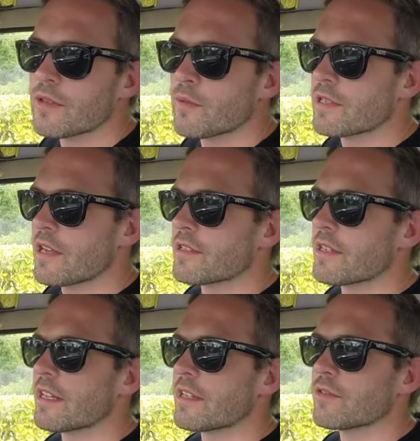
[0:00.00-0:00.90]
there was
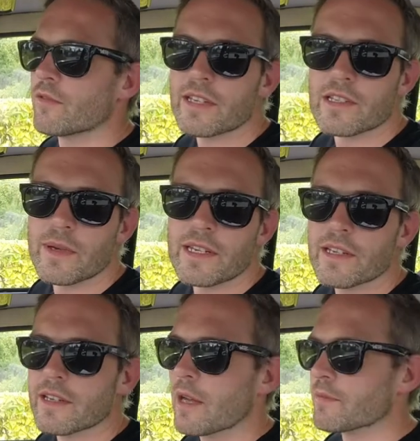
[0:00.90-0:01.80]
actually a sort of
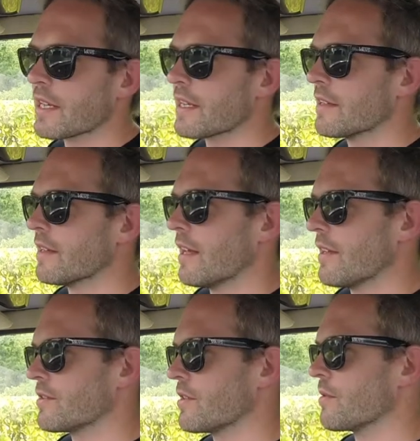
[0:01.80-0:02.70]
intermediate update
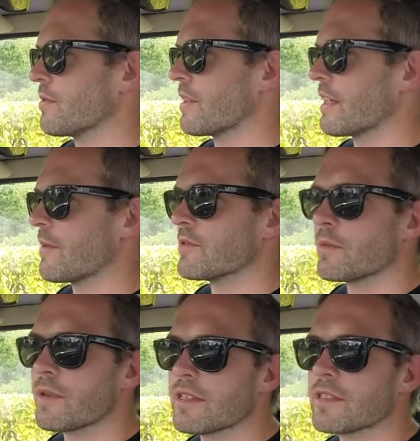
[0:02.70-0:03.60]
to the
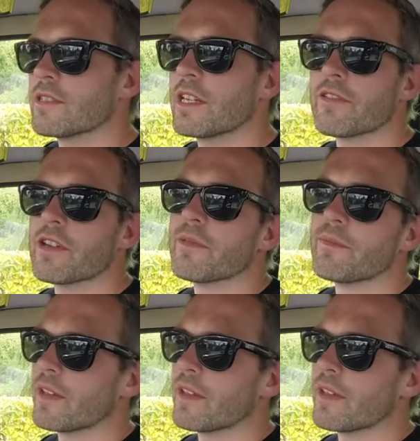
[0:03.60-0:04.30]
MGB's interior.